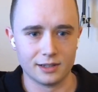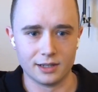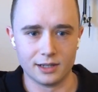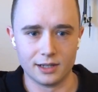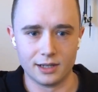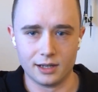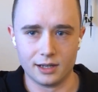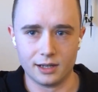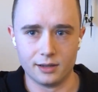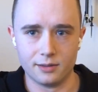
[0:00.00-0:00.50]

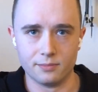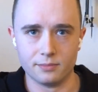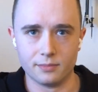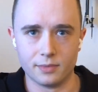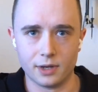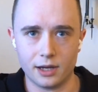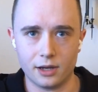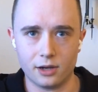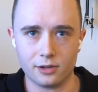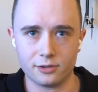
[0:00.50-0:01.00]

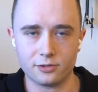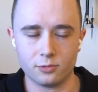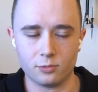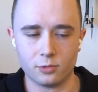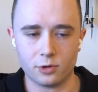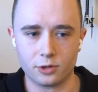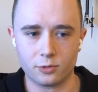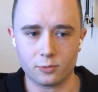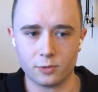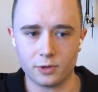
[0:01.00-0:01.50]
I also
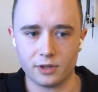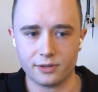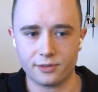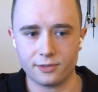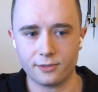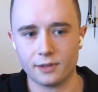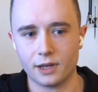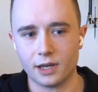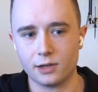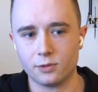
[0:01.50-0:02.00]
work with
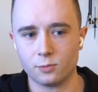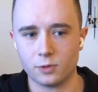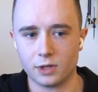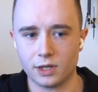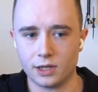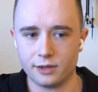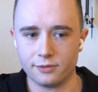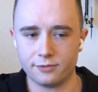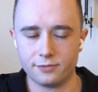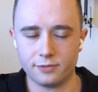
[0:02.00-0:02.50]

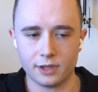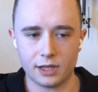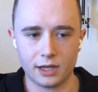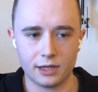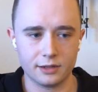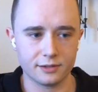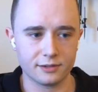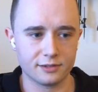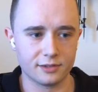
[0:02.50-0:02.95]
Nightwave lighting